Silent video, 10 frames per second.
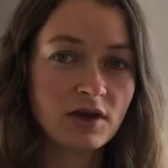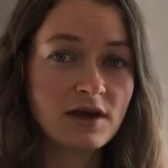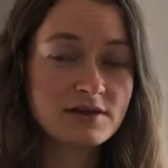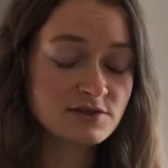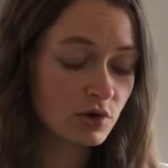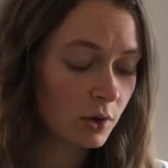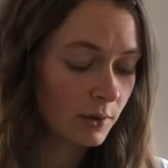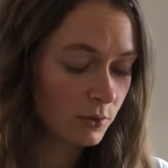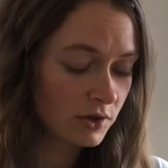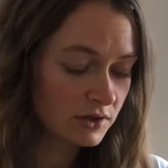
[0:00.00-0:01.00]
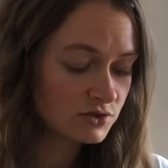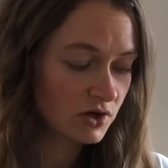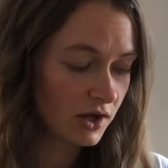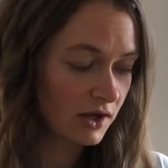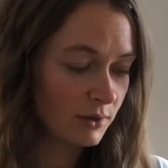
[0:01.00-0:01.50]
Okay, so I'm going to
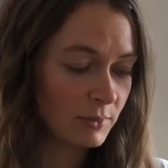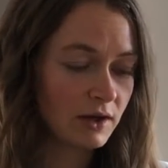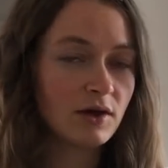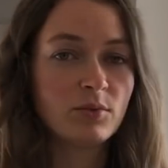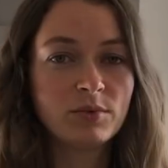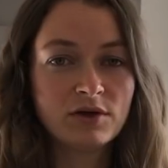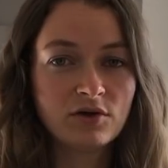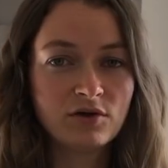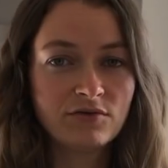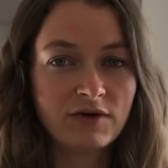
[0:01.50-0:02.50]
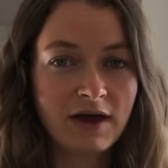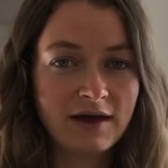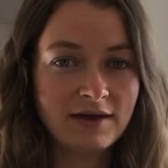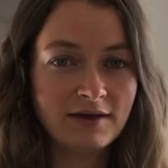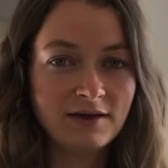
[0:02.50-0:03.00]
try and make a bit of
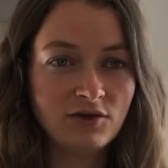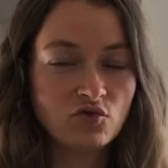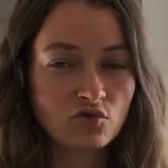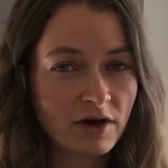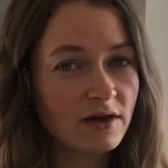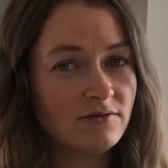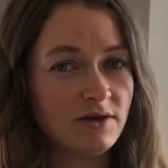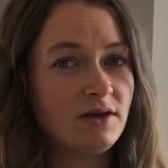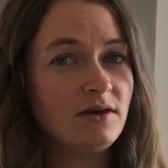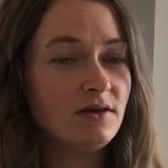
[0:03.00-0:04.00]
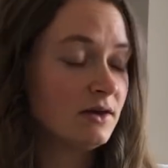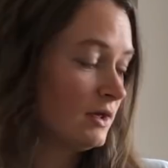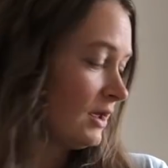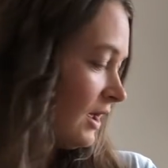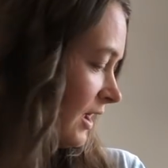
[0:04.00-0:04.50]
a gravy,
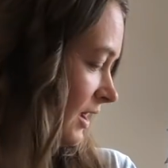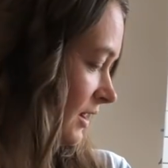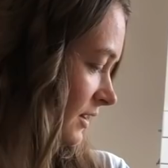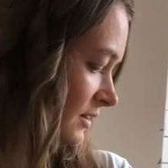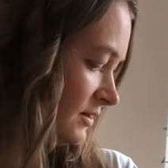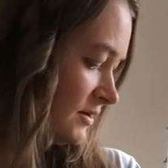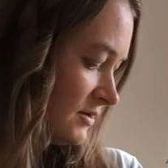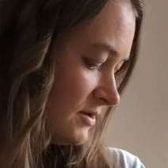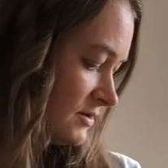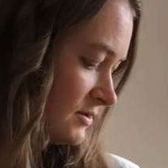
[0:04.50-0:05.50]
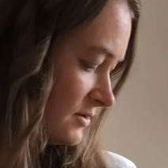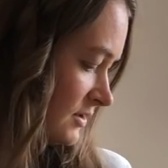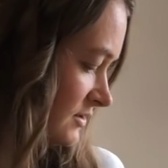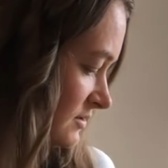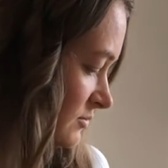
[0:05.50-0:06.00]
and
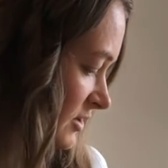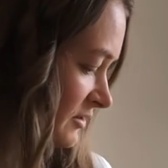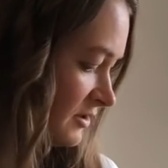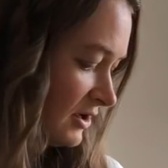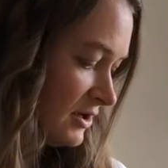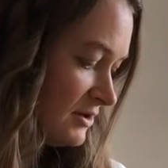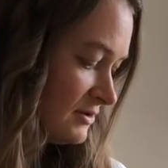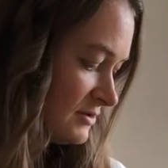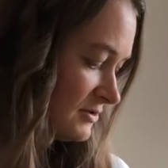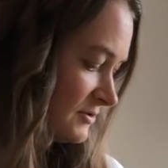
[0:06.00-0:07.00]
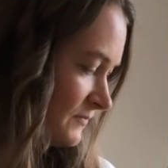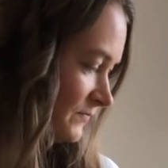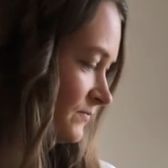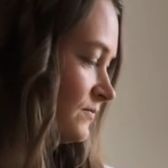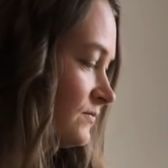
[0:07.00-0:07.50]
these are my
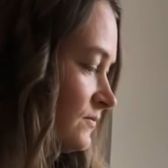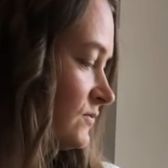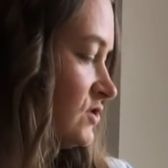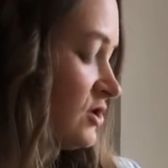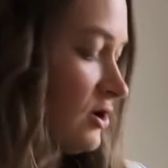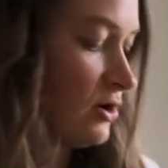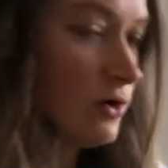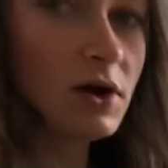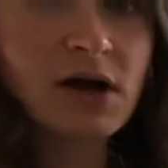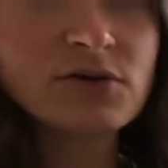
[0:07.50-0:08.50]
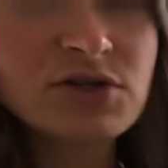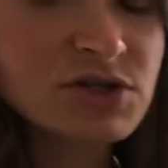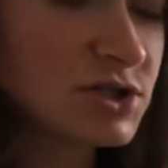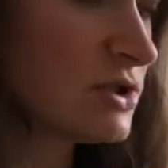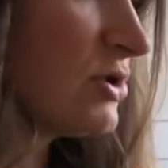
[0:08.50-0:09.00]
thingies. So I'll
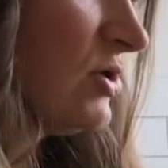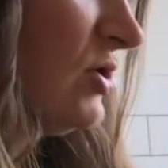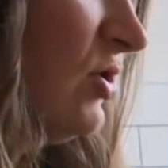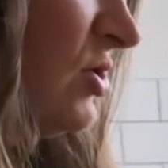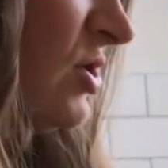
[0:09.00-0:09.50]
just, you can